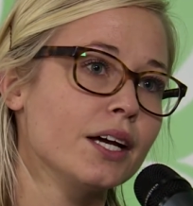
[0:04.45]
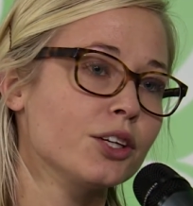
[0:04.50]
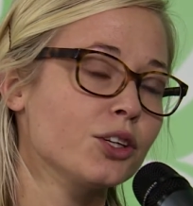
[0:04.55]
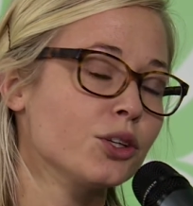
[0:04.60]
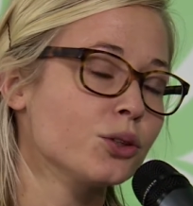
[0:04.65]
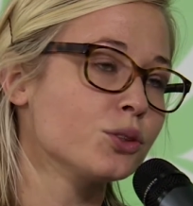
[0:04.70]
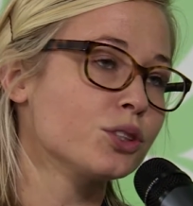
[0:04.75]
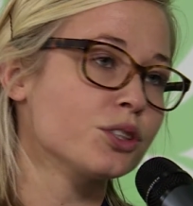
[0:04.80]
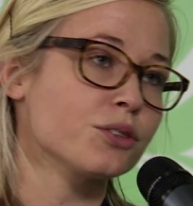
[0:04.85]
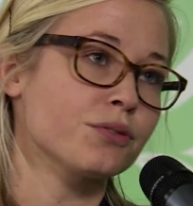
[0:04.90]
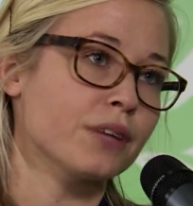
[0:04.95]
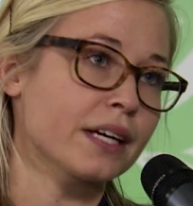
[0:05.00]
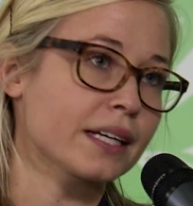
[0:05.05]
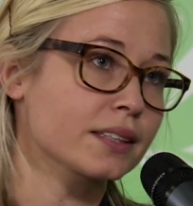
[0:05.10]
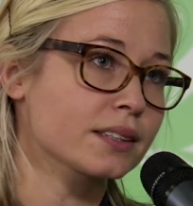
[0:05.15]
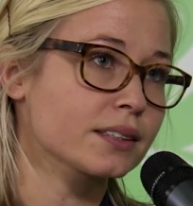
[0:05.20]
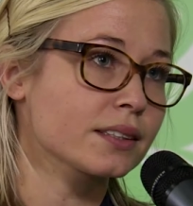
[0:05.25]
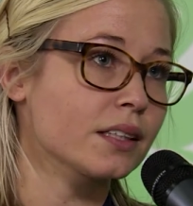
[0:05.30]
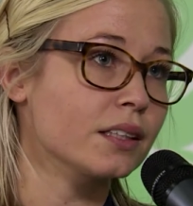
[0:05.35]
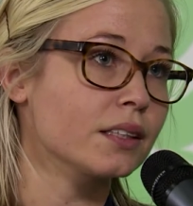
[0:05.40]
huge
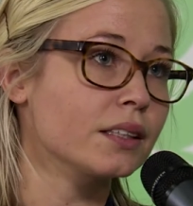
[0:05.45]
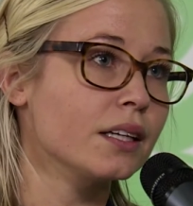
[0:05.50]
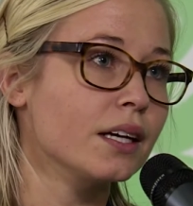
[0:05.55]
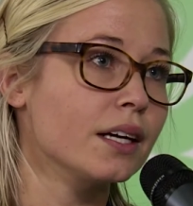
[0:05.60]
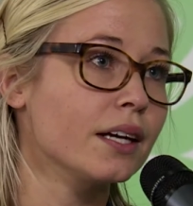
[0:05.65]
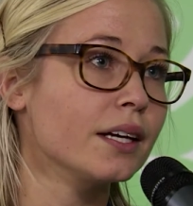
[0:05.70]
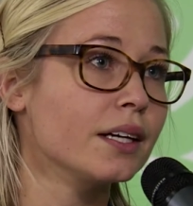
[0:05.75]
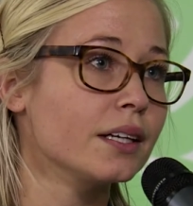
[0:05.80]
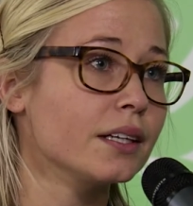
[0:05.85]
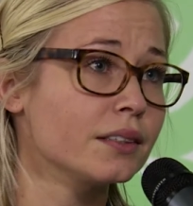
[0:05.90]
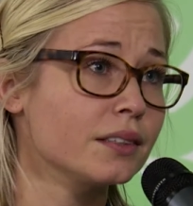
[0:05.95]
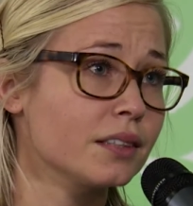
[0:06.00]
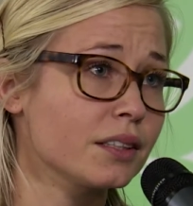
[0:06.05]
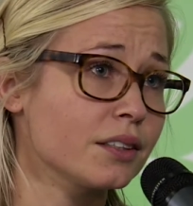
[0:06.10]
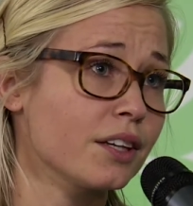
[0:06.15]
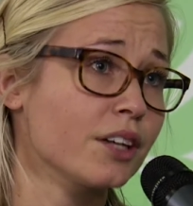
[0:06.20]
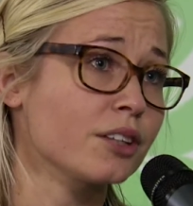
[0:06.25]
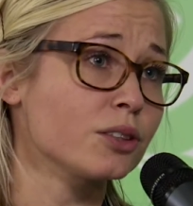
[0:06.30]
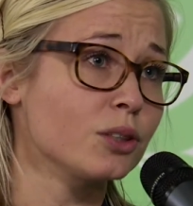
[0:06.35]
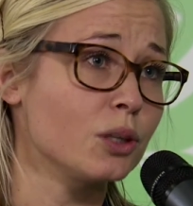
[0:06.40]
effects on
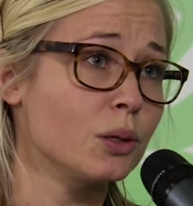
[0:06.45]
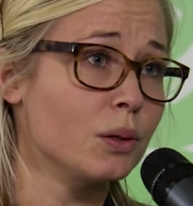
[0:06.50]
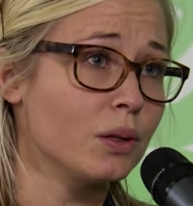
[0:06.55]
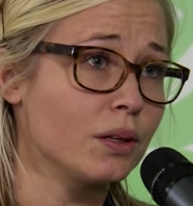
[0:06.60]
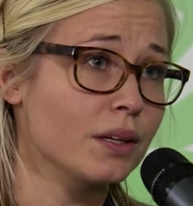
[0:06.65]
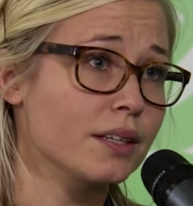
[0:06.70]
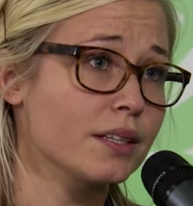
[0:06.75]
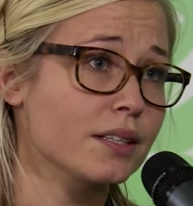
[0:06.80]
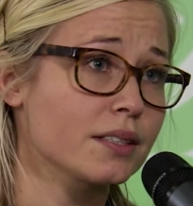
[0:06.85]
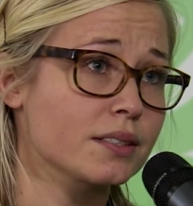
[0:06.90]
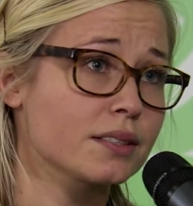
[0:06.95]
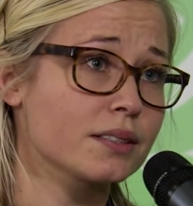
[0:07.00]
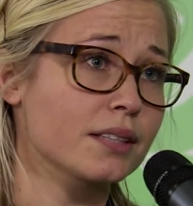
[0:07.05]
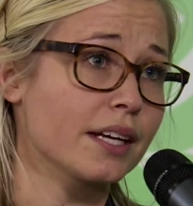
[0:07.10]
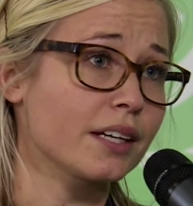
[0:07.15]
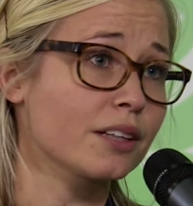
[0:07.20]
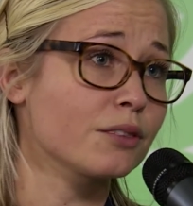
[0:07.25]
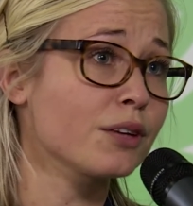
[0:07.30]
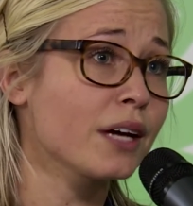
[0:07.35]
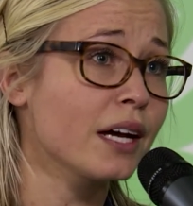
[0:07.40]
the general
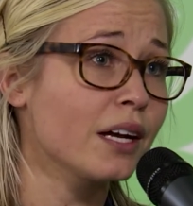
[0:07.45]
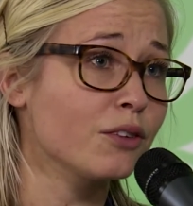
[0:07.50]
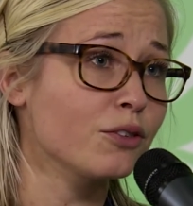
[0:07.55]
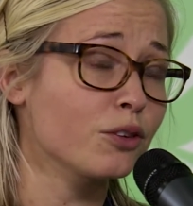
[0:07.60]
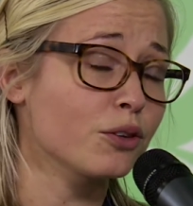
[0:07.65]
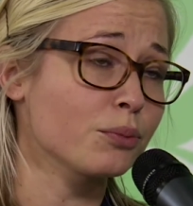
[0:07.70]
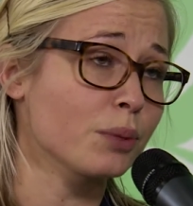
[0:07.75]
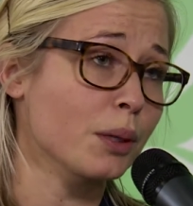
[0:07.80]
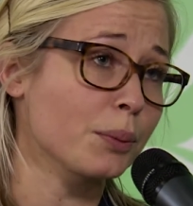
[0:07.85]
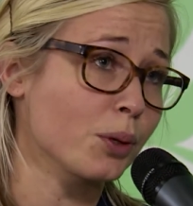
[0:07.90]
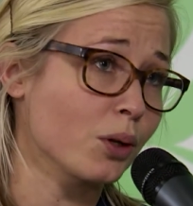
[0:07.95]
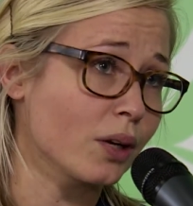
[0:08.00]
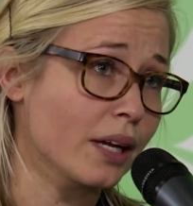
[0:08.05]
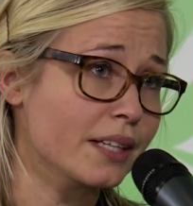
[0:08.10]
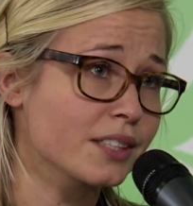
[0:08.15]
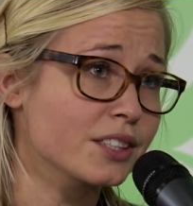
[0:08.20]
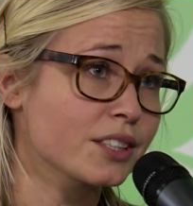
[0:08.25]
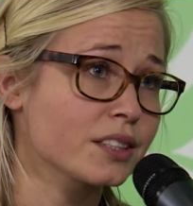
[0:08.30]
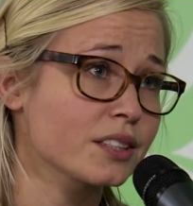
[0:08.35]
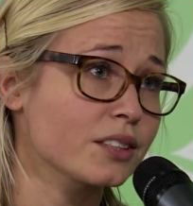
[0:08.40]
state of health of
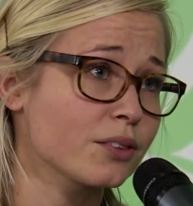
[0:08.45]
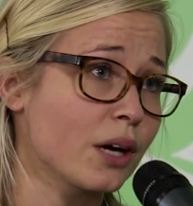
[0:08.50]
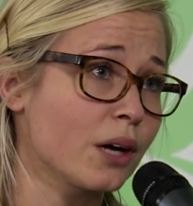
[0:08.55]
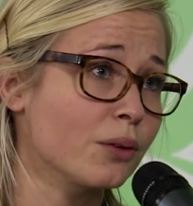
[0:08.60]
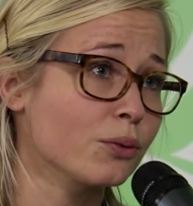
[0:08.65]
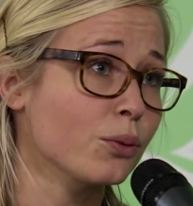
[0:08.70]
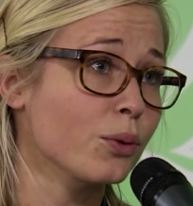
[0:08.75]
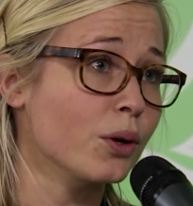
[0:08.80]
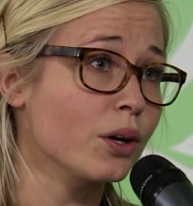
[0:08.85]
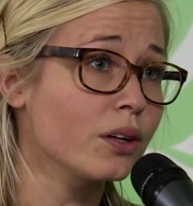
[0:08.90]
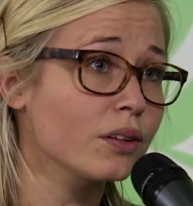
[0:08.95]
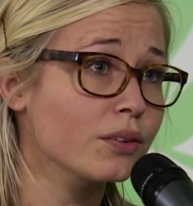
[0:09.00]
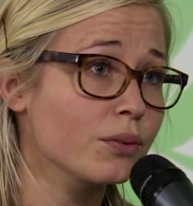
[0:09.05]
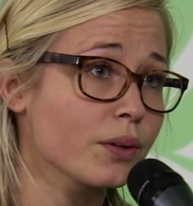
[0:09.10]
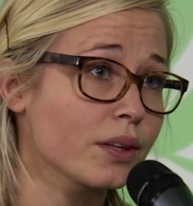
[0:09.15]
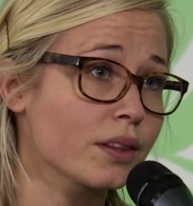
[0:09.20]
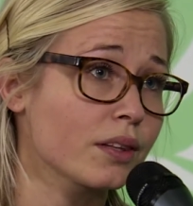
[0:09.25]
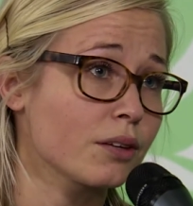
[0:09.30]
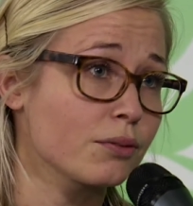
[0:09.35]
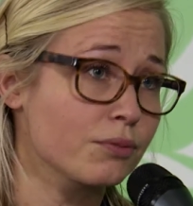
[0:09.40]
populations around the world
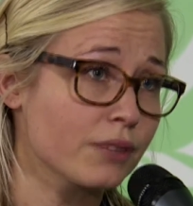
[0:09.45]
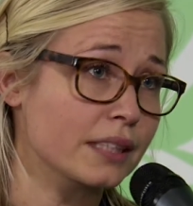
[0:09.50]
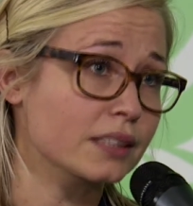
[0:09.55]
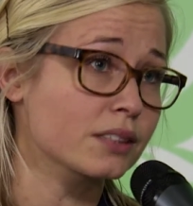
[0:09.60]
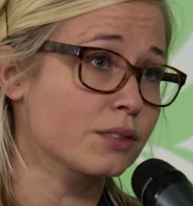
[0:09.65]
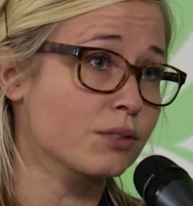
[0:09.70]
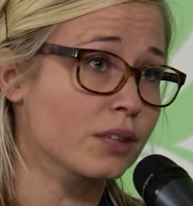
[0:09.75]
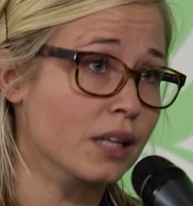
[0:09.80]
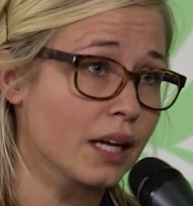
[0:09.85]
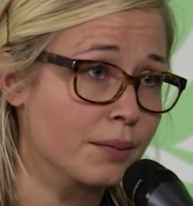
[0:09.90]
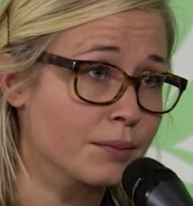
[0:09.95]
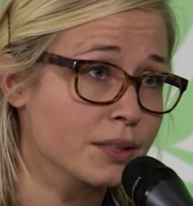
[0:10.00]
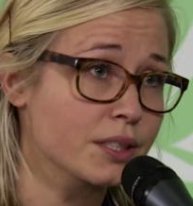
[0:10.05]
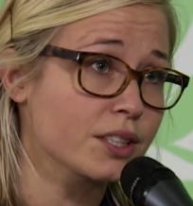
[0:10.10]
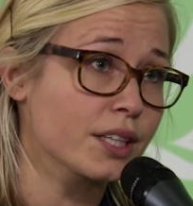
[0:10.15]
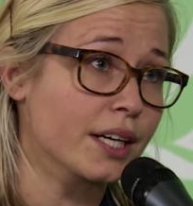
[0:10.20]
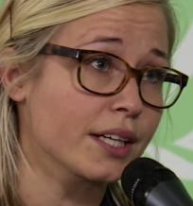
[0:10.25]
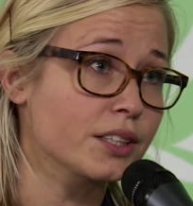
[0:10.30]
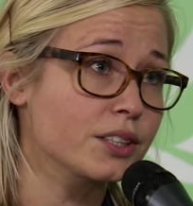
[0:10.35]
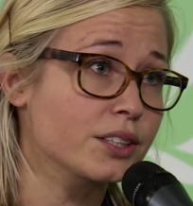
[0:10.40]
with the effects of climate
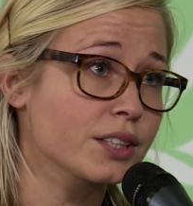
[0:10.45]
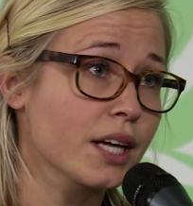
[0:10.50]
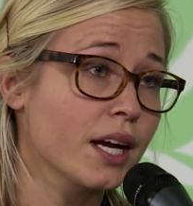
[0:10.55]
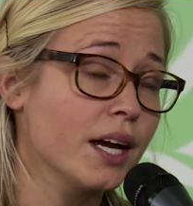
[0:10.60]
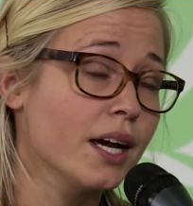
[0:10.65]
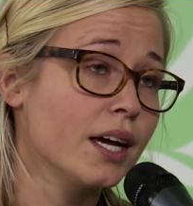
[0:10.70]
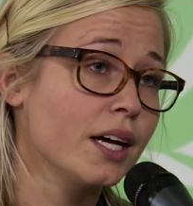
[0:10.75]
change.